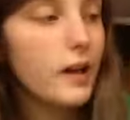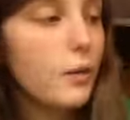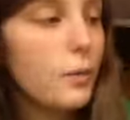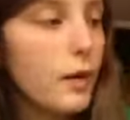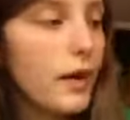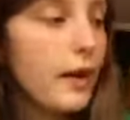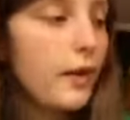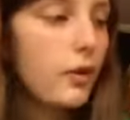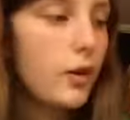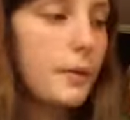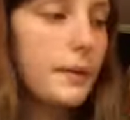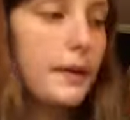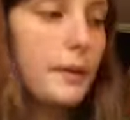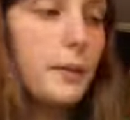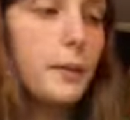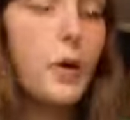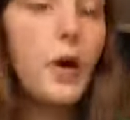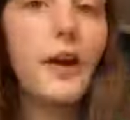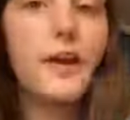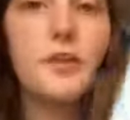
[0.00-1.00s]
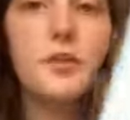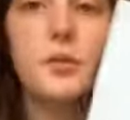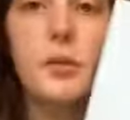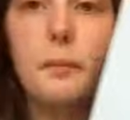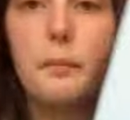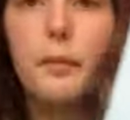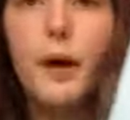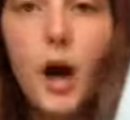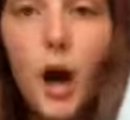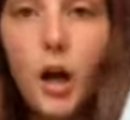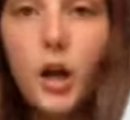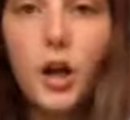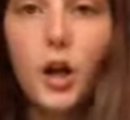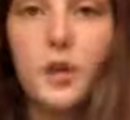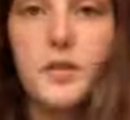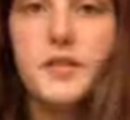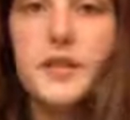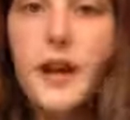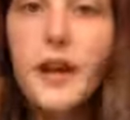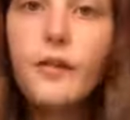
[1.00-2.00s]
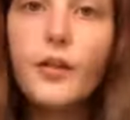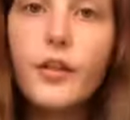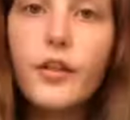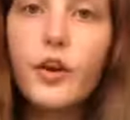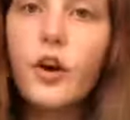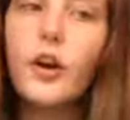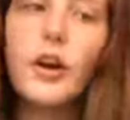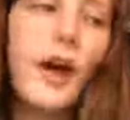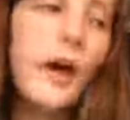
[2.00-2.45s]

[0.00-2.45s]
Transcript: And when I grew up a little bit more, I used to put barcodes and everything on.